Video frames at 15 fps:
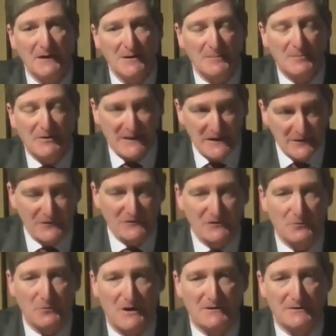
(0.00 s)
but even the
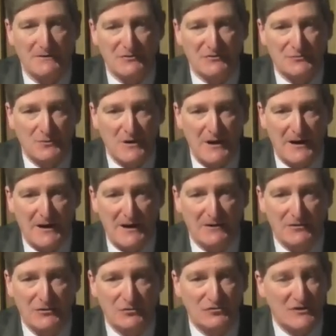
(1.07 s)
ones where
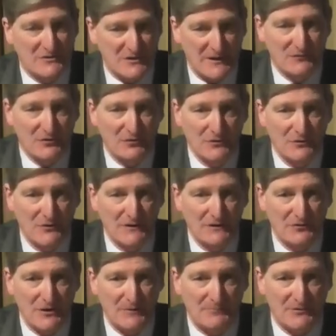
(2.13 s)
you just have to do the
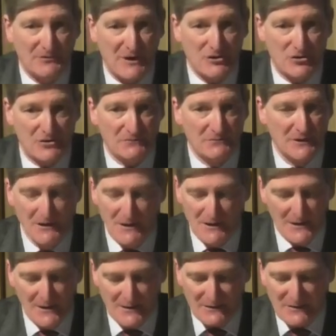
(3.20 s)
interpretation.
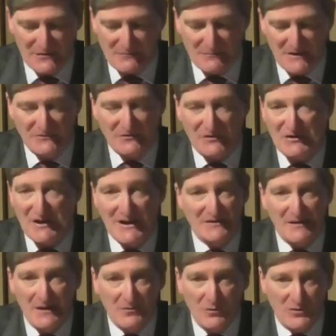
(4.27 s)
That doesn't mean to say it's
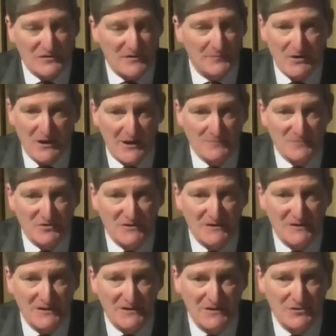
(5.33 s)
sometimes
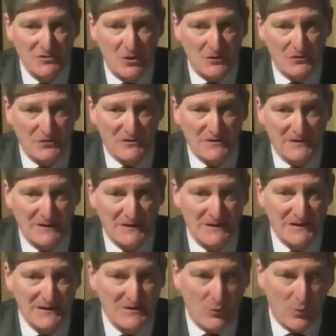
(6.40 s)
not
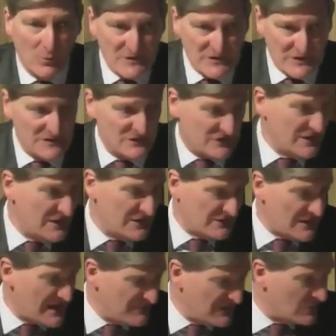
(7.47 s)
always easy. It
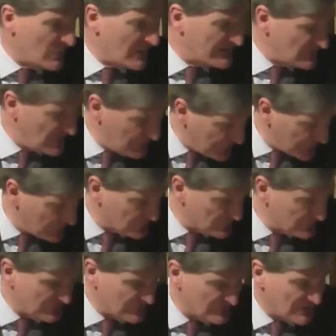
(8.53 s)
can be quite
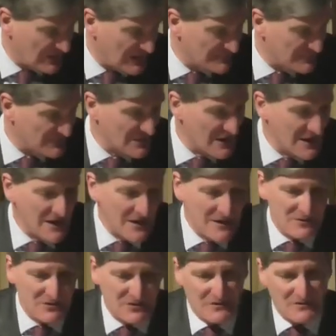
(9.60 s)
difficult at times.
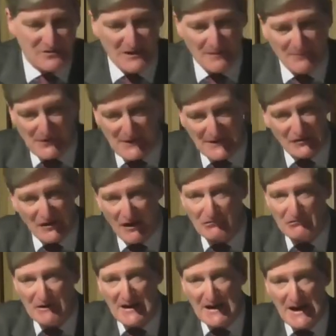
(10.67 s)
So some things are
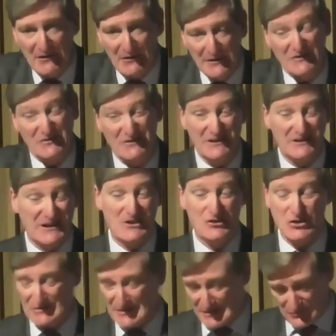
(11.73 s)
grey areas, and
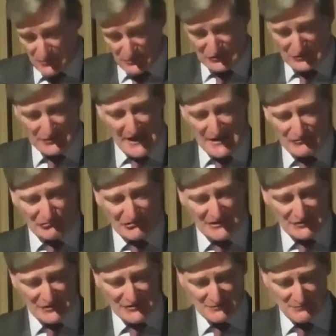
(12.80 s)
occasionally you also get
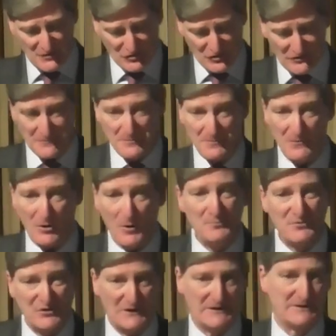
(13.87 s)
treaties which are
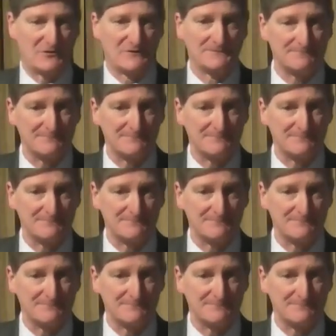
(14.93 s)
obsolete.